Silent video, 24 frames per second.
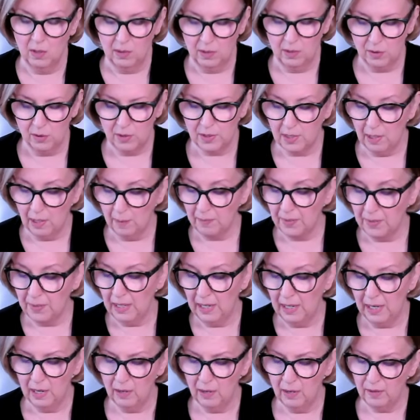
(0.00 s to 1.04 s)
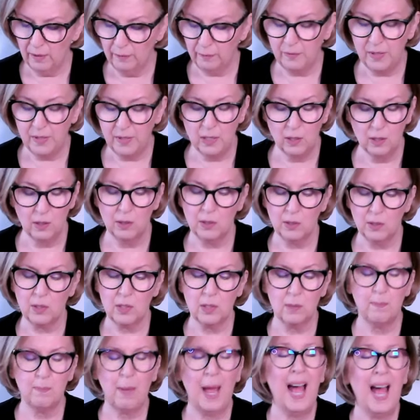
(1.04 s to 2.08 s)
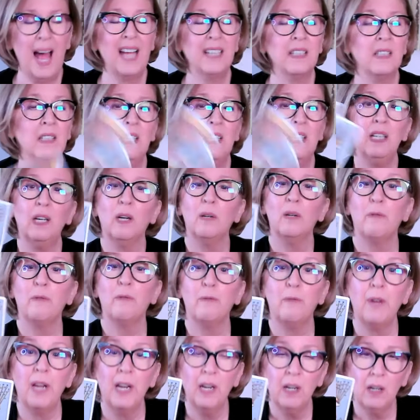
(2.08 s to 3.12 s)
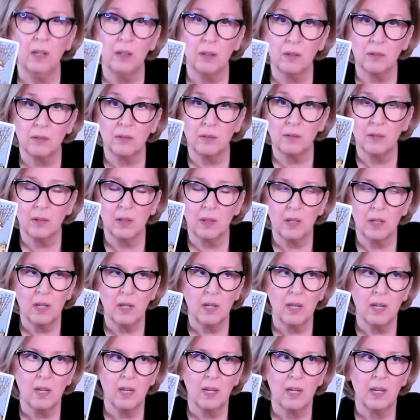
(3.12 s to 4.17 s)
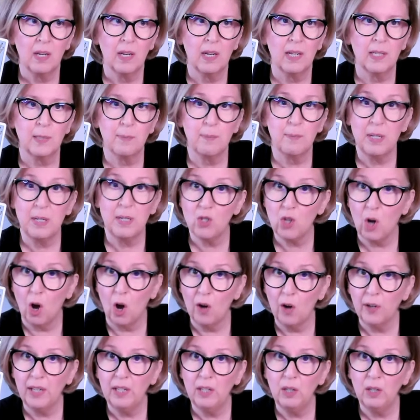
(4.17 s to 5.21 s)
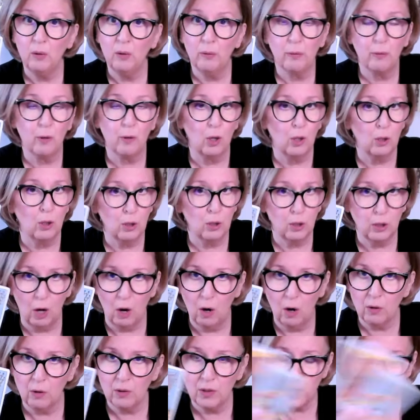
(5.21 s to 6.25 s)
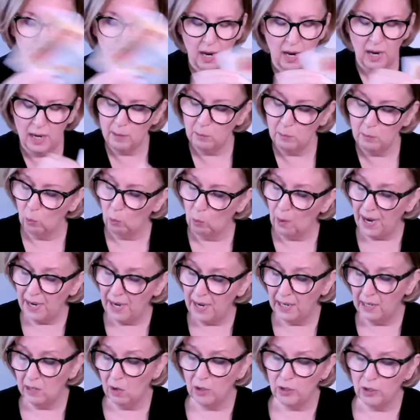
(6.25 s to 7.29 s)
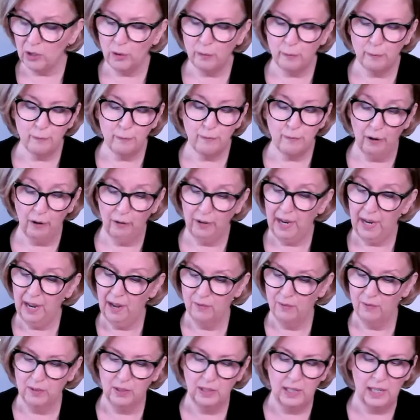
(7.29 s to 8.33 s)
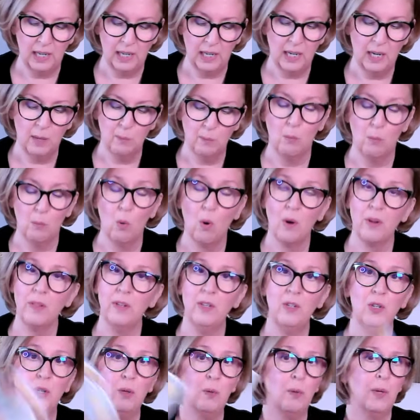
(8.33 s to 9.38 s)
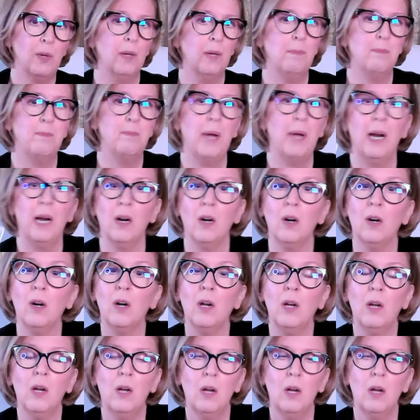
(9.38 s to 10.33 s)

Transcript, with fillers: There's something here that feels patently unfair. It's been dogging you for a long time, weighing on you very heavily, more than you can bear